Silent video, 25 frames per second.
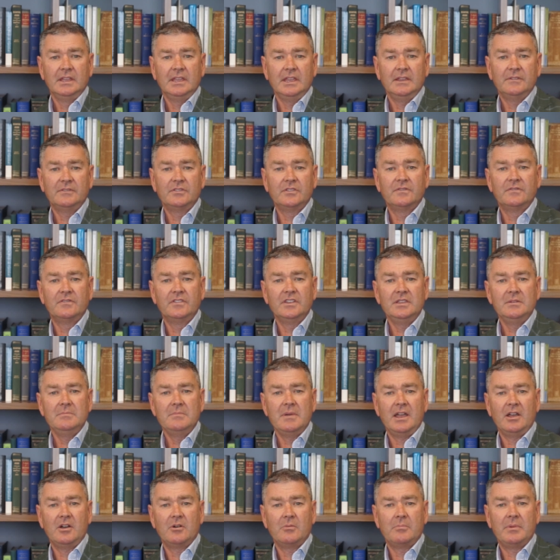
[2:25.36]
if the
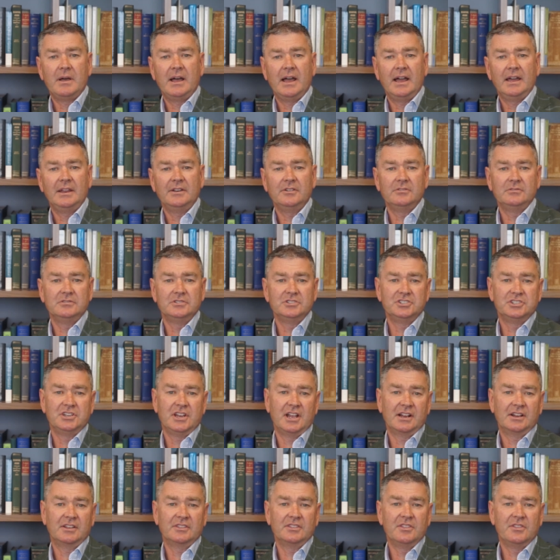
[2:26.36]
female partner is
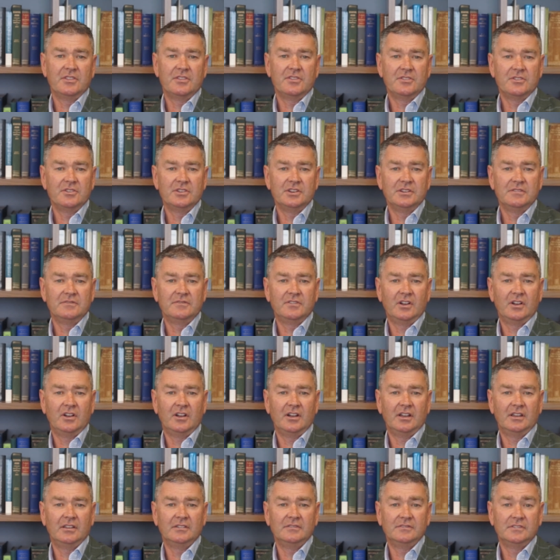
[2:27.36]
younger than
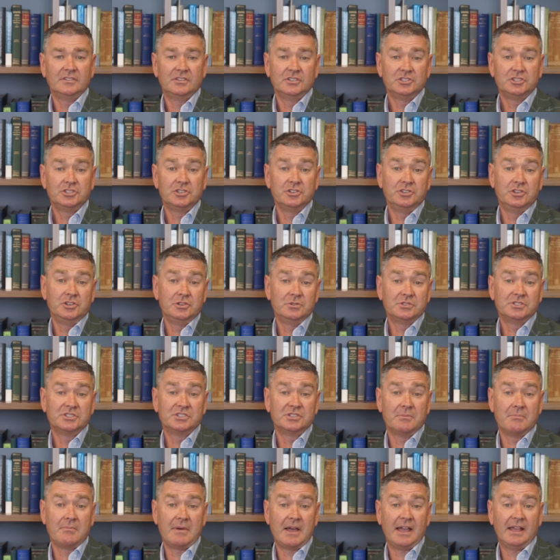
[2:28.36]
35, should you as
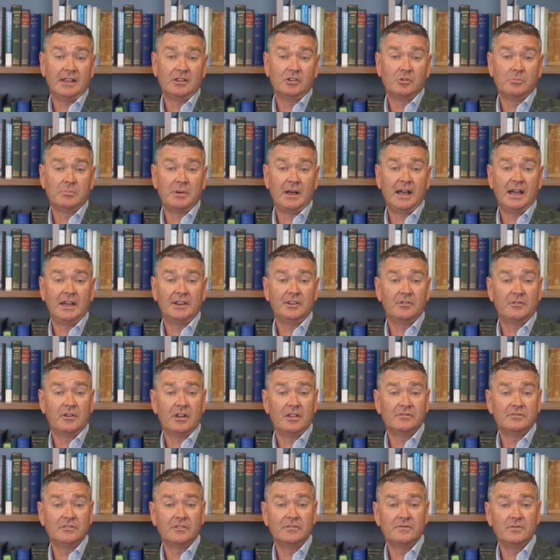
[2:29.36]
the male partner
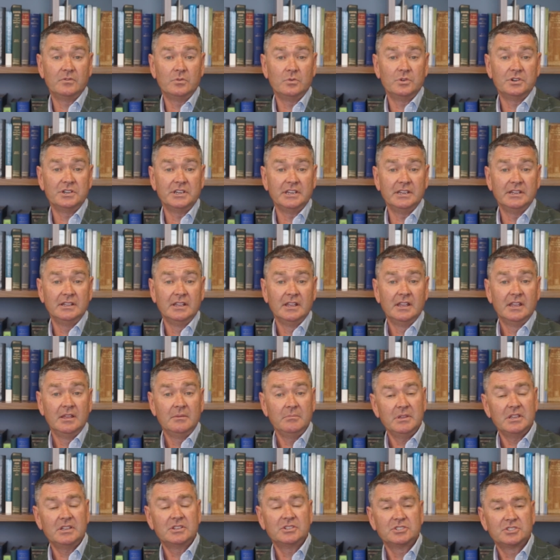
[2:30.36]
over 40
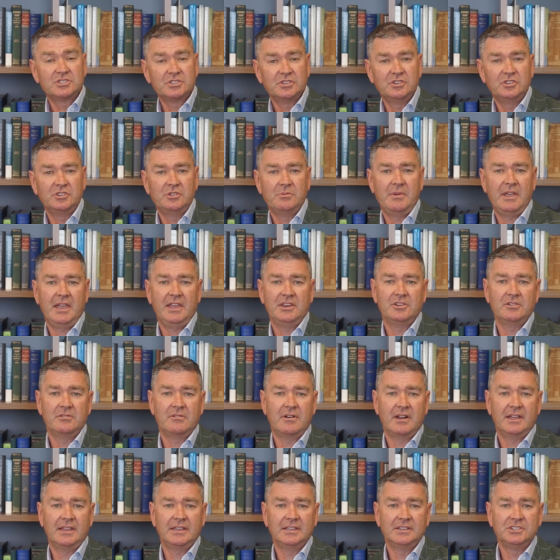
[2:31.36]
be concerned about your
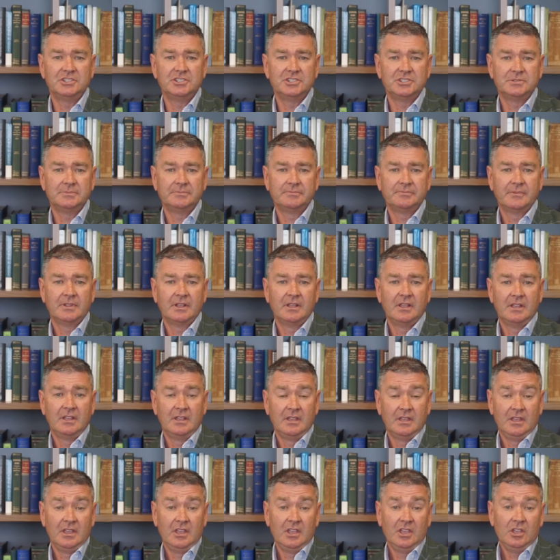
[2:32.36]
age?
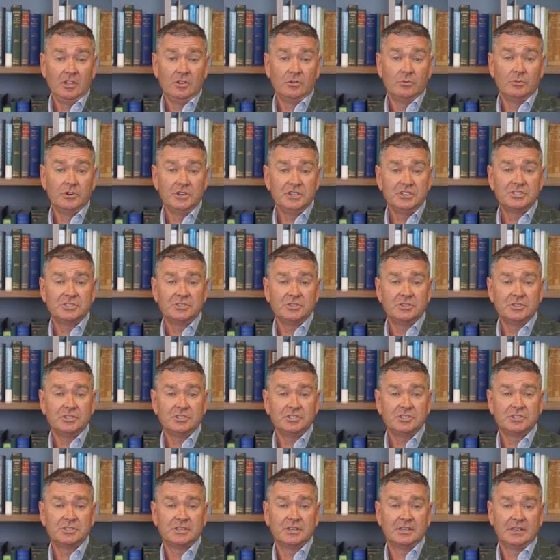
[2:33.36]

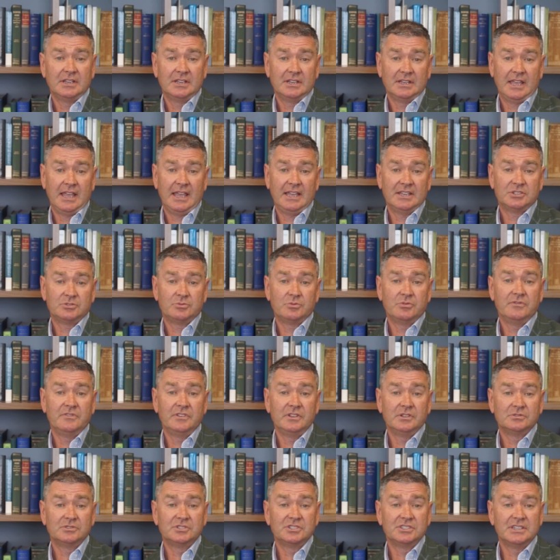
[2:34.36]
Research has
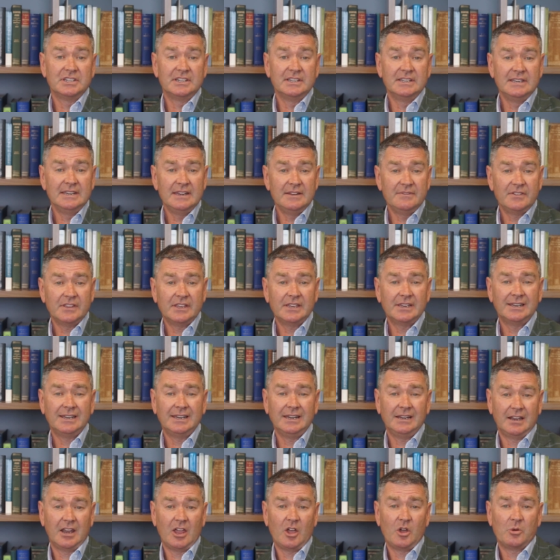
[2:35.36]
revealed
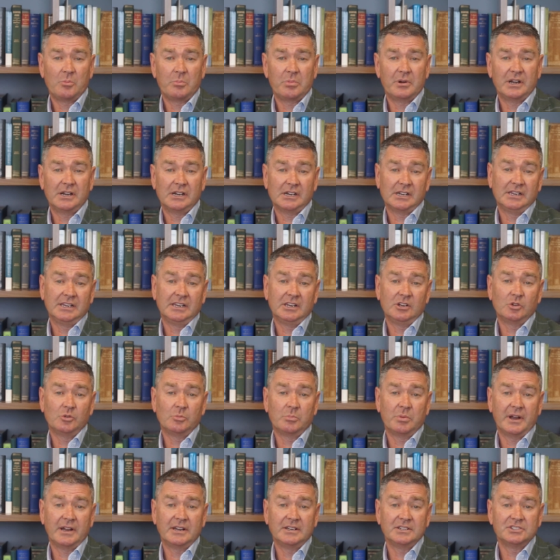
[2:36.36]
significantly lower preclinical
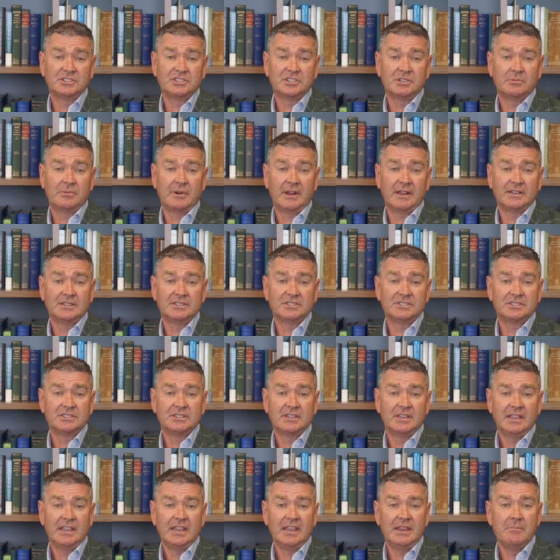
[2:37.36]
pregnancy rates
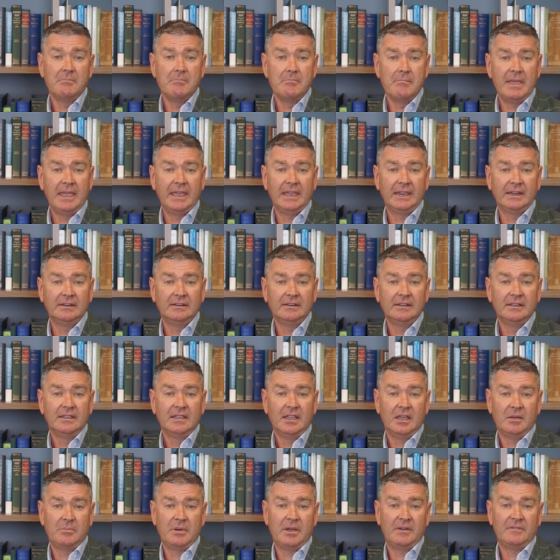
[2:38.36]
in men
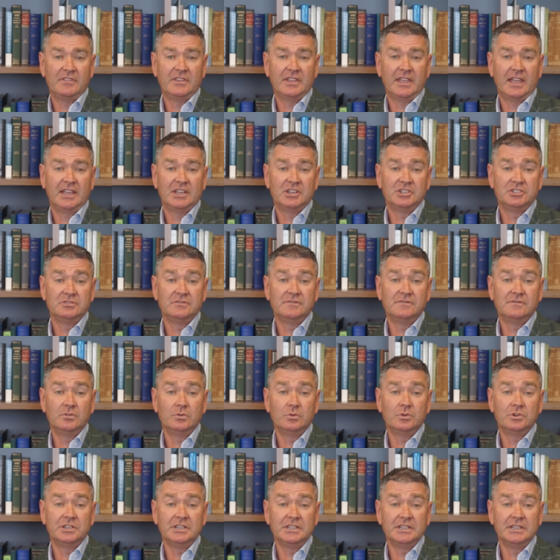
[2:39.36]
above the age of
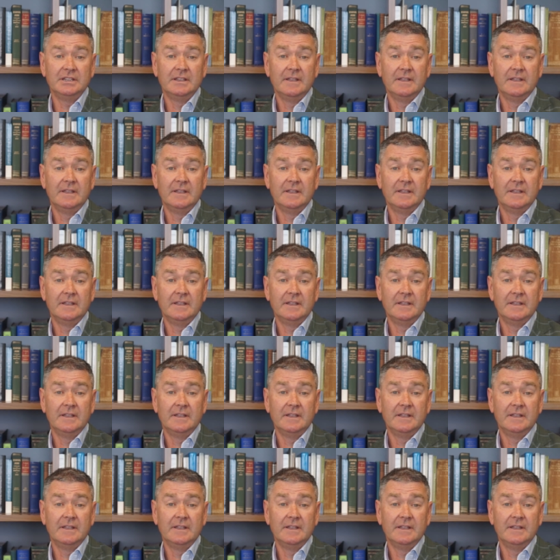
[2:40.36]
40